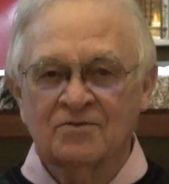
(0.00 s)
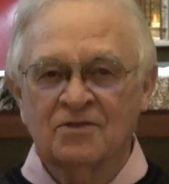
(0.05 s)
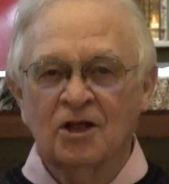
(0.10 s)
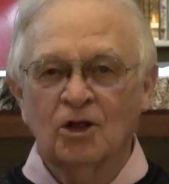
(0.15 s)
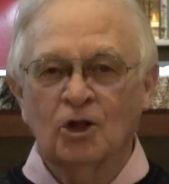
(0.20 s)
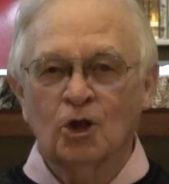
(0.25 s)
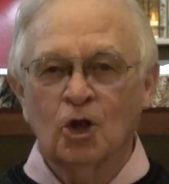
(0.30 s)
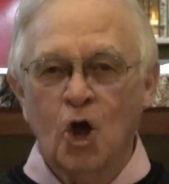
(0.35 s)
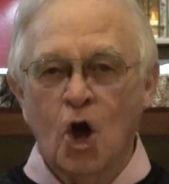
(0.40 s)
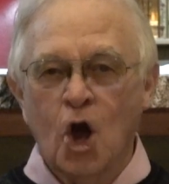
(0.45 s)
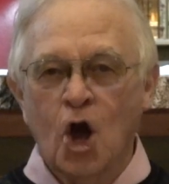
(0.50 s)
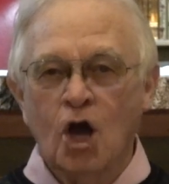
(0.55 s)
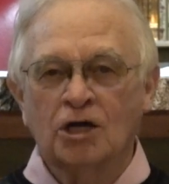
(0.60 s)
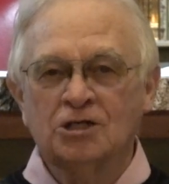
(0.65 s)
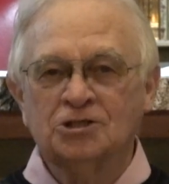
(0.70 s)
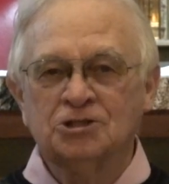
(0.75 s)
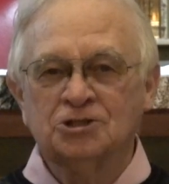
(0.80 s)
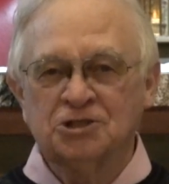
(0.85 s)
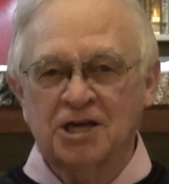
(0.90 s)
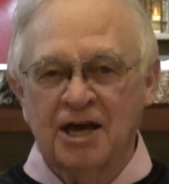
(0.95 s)
the
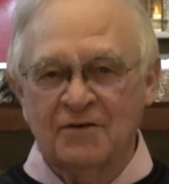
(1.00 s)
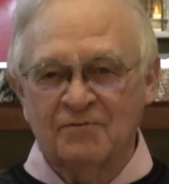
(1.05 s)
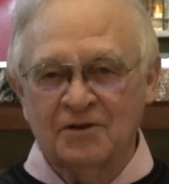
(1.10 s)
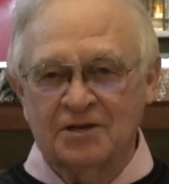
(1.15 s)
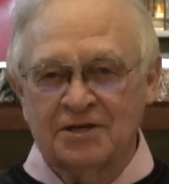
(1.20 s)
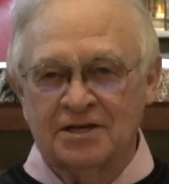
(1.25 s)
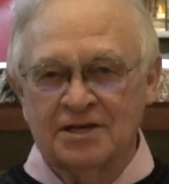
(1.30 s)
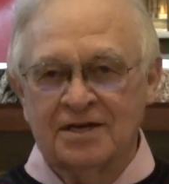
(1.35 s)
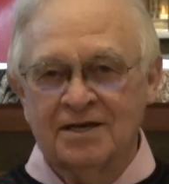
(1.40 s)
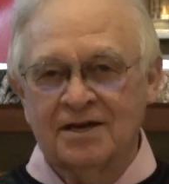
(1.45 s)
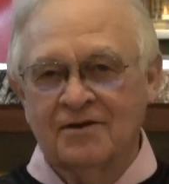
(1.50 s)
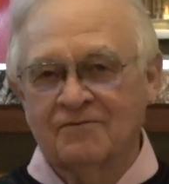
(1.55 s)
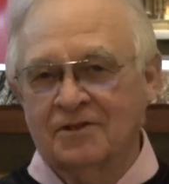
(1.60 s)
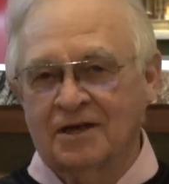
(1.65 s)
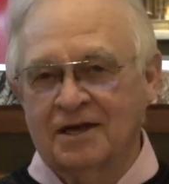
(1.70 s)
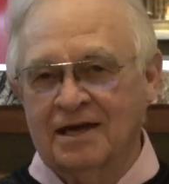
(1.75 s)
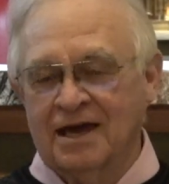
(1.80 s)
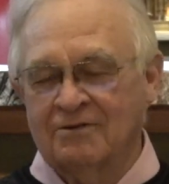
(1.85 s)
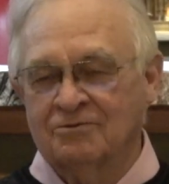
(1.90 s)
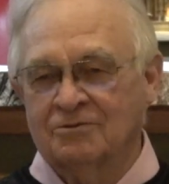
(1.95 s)
longevity of the
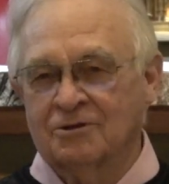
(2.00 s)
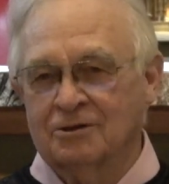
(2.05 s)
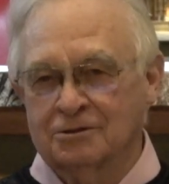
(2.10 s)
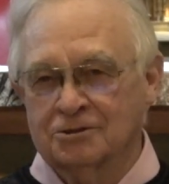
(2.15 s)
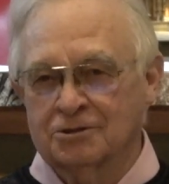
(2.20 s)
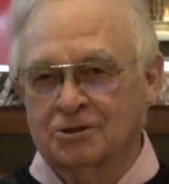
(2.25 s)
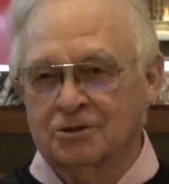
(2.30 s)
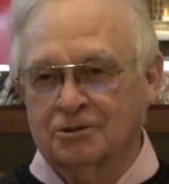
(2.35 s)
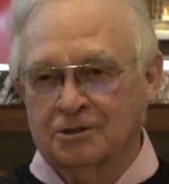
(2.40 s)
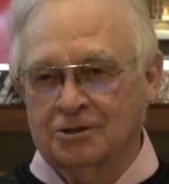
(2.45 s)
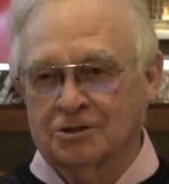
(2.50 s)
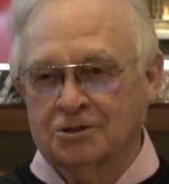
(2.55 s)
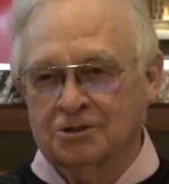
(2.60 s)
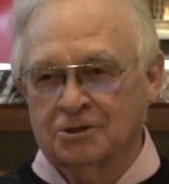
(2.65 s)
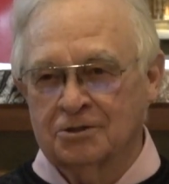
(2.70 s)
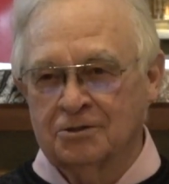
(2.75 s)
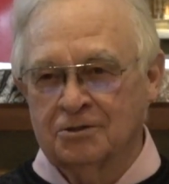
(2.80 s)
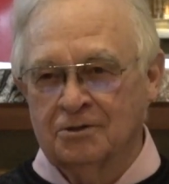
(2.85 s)
Catholic Church.